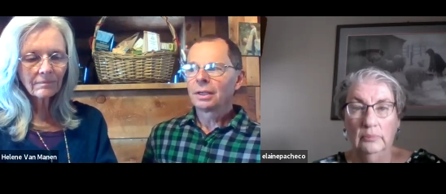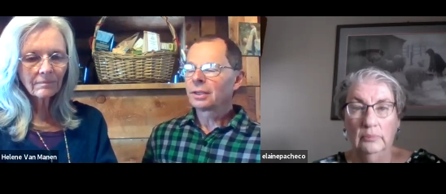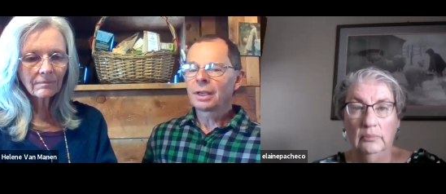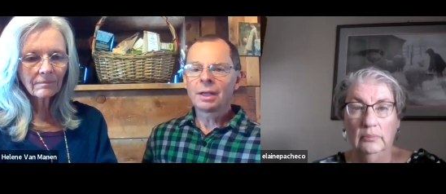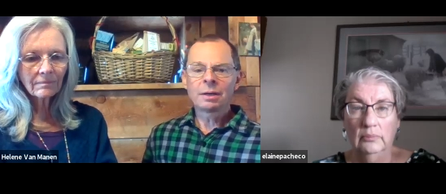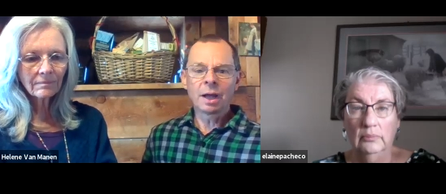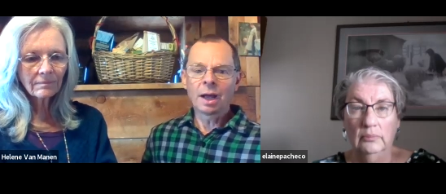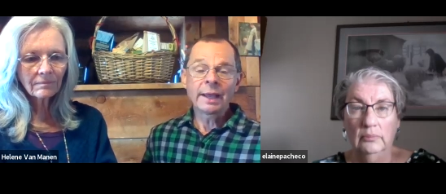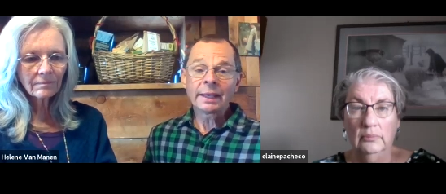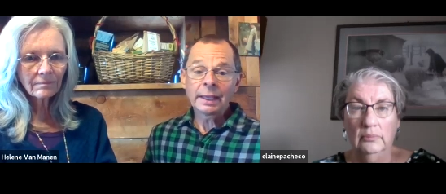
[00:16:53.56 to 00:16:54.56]
Speaker 1: you can't.
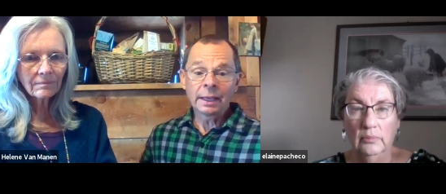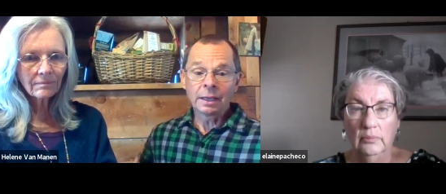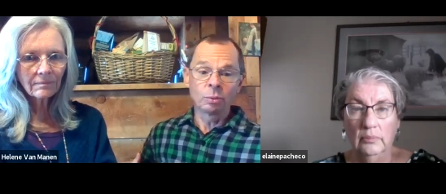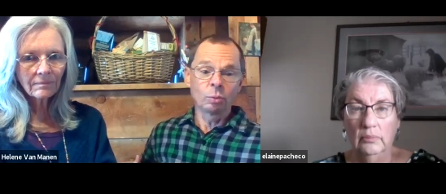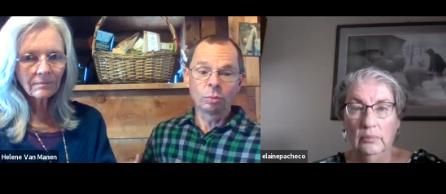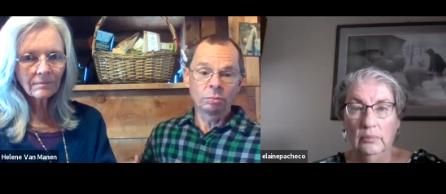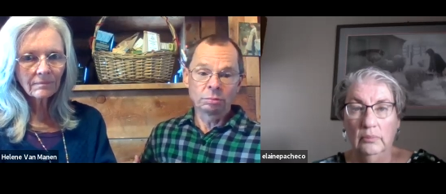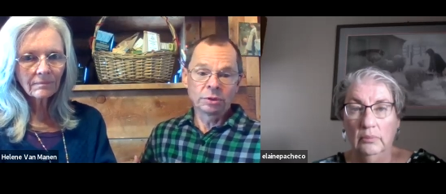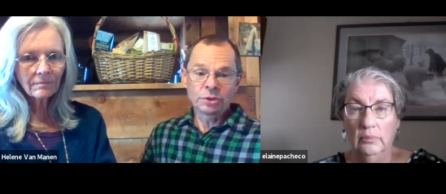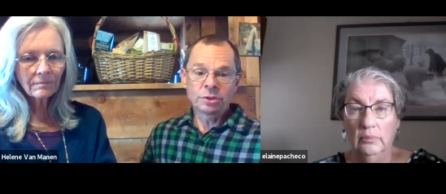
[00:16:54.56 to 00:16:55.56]
I can't
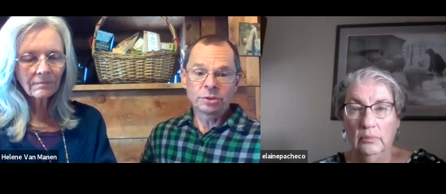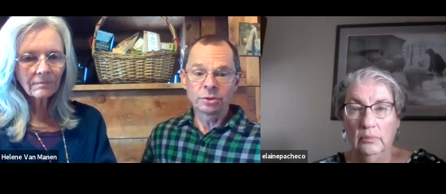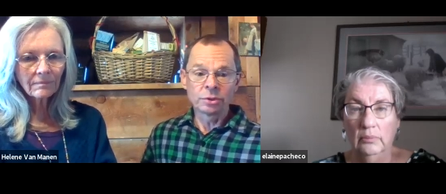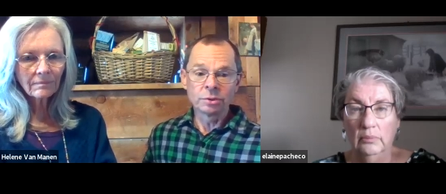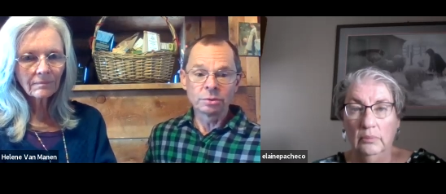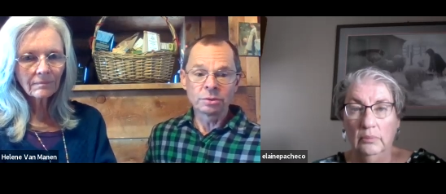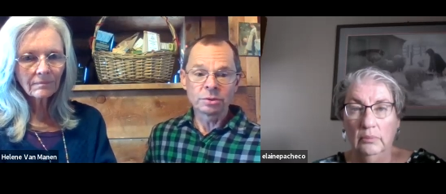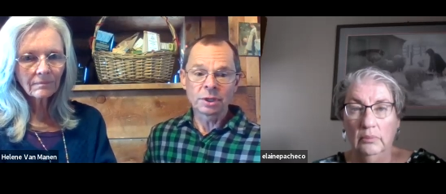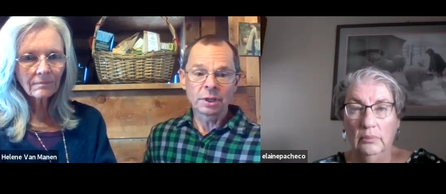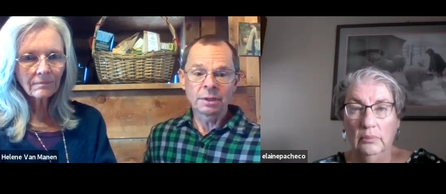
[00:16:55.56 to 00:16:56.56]
listen to the
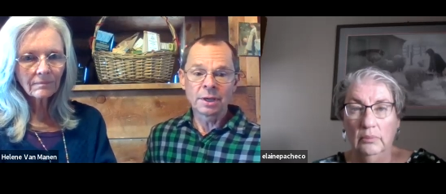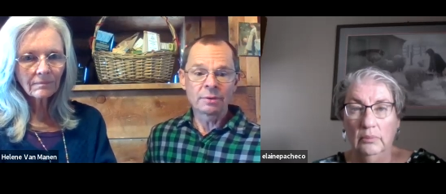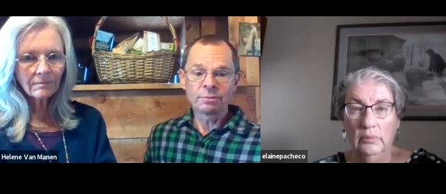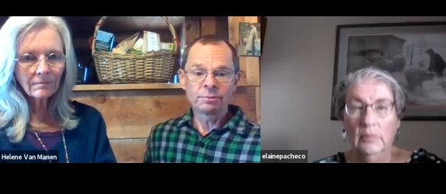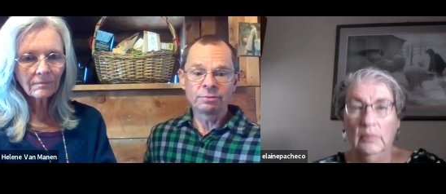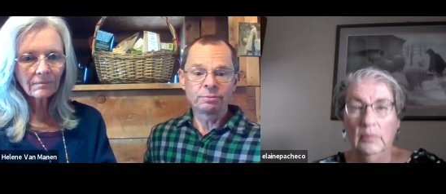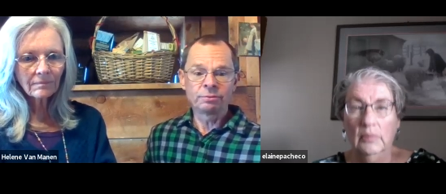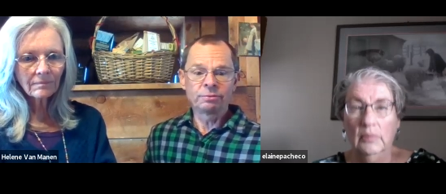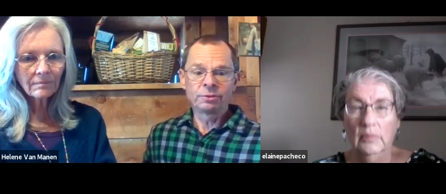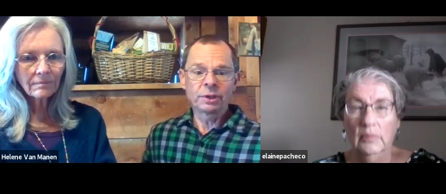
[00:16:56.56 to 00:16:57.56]
news and not
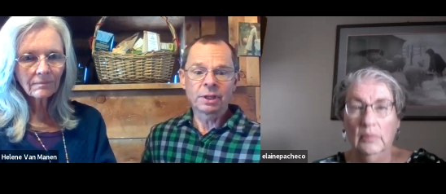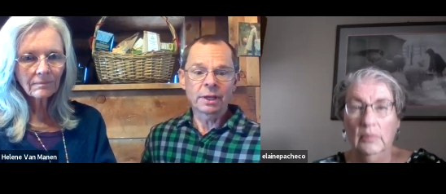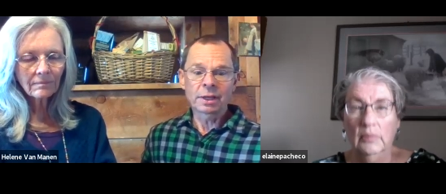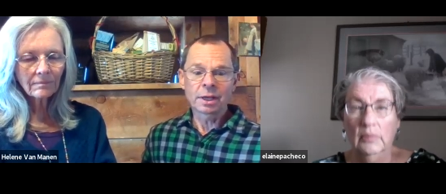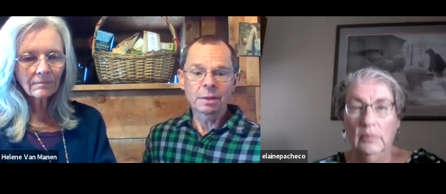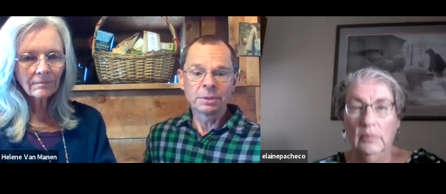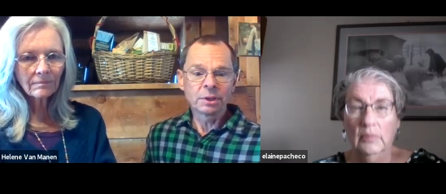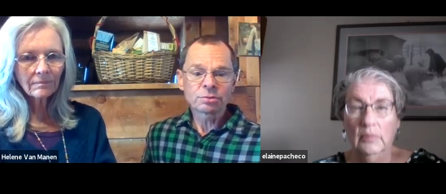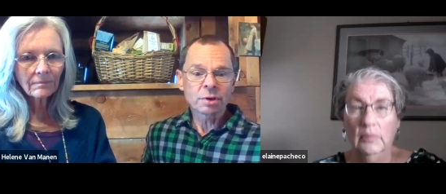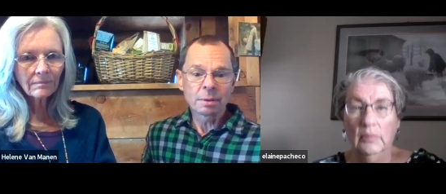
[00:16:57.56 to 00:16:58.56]
feel like I'm
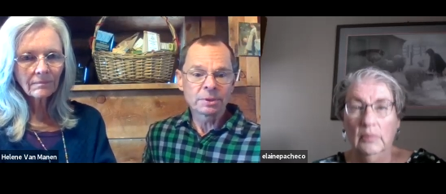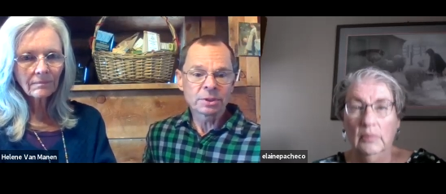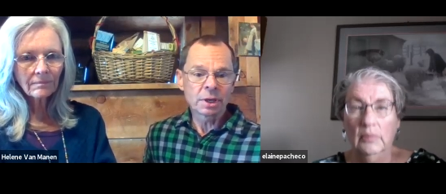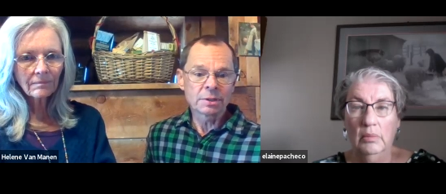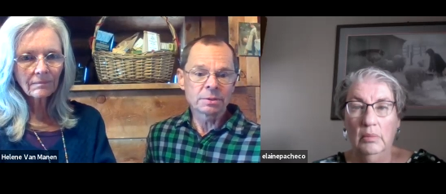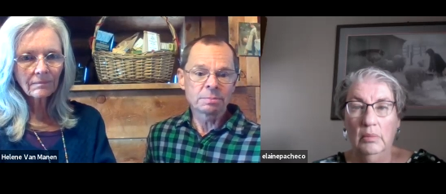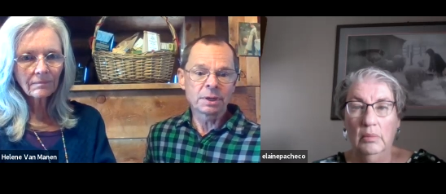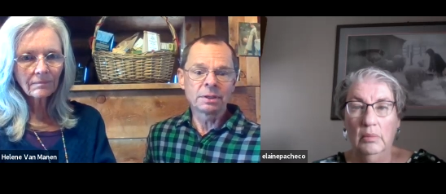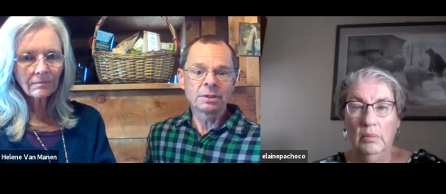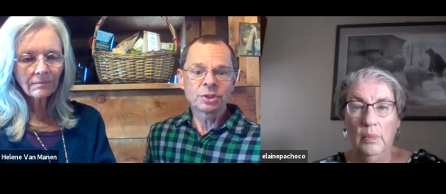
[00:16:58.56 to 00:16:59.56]
being traumatized
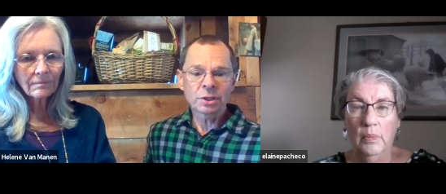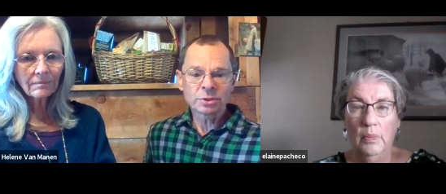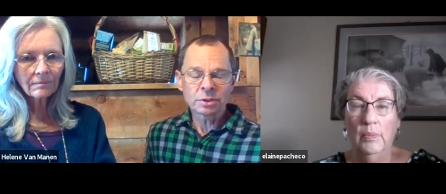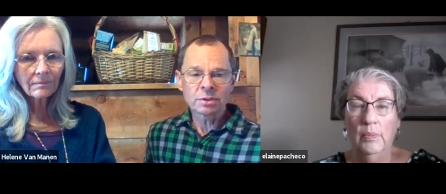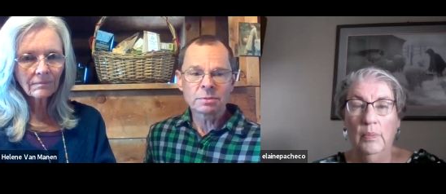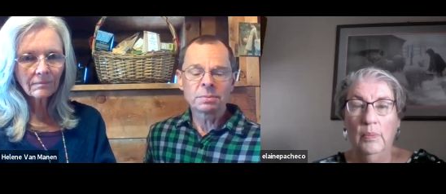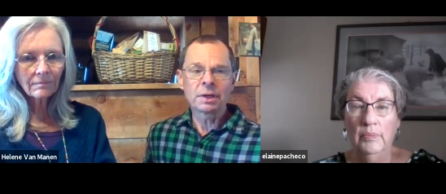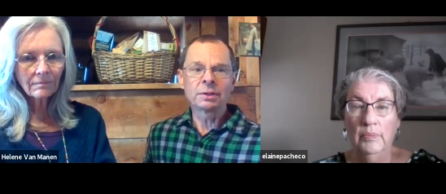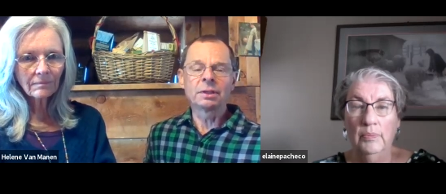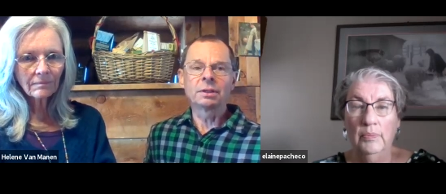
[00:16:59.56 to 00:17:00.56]
by the injustice, mm-hmm.
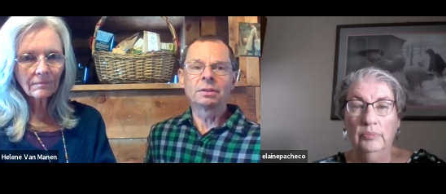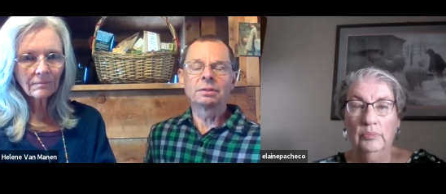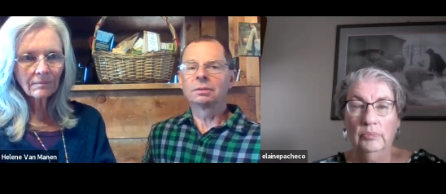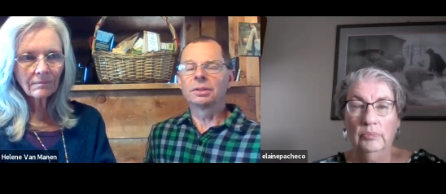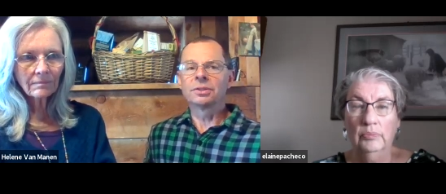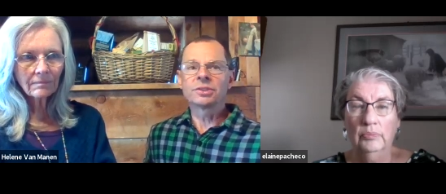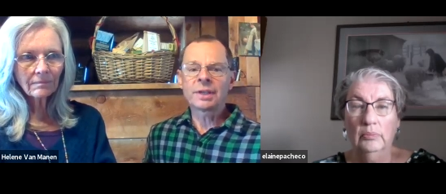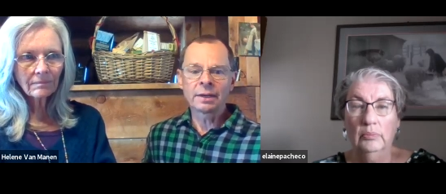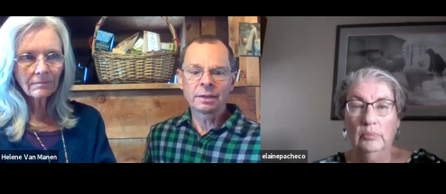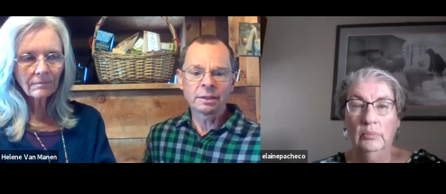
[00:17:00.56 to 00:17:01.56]
by the mm-hmm.
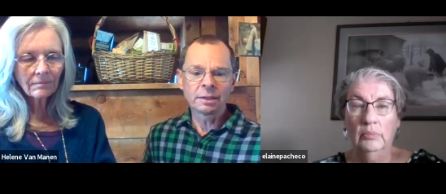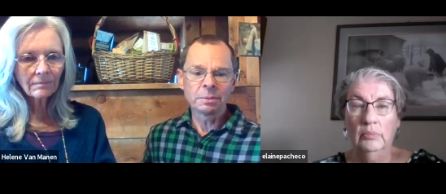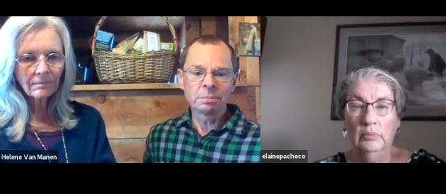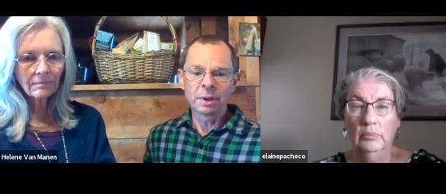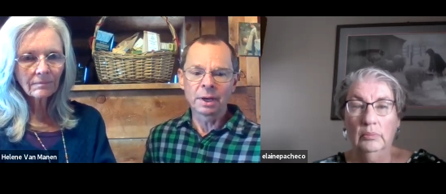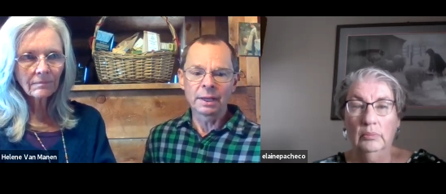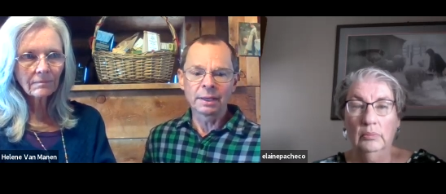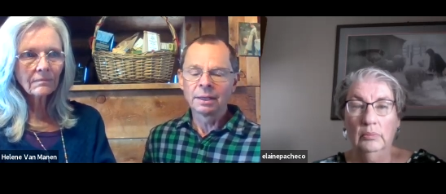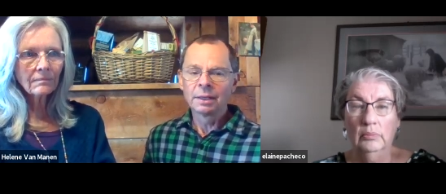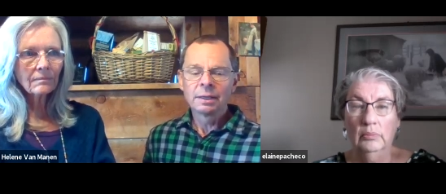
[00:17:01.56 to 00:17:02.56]
insanity, mm-hmm.
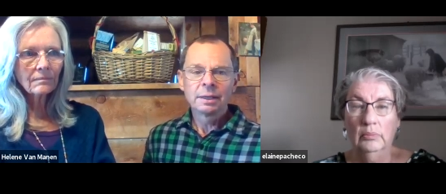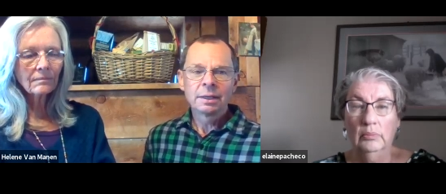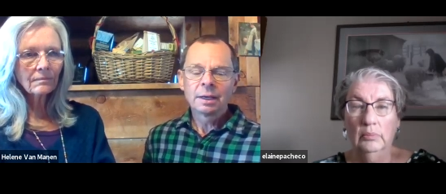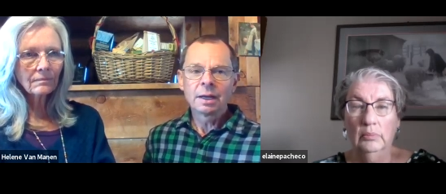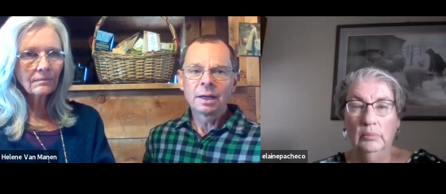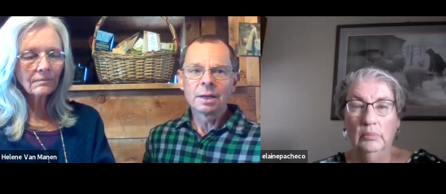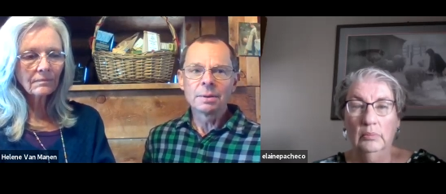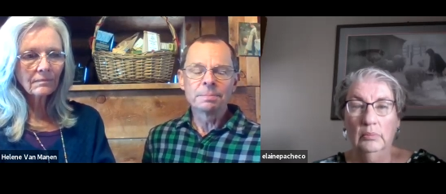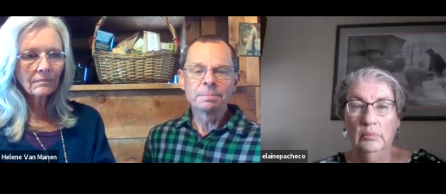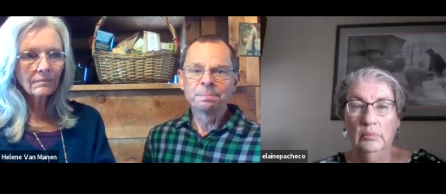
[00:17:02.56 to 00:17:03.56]
by
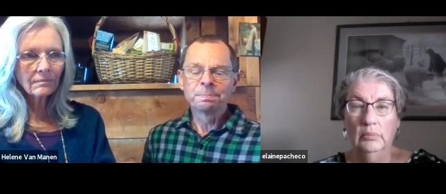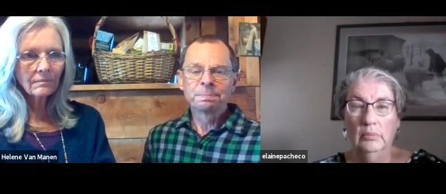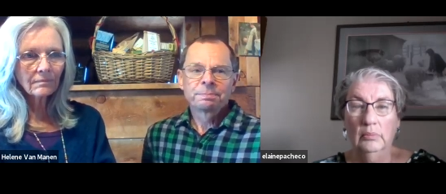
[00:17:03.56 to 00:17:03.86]
um,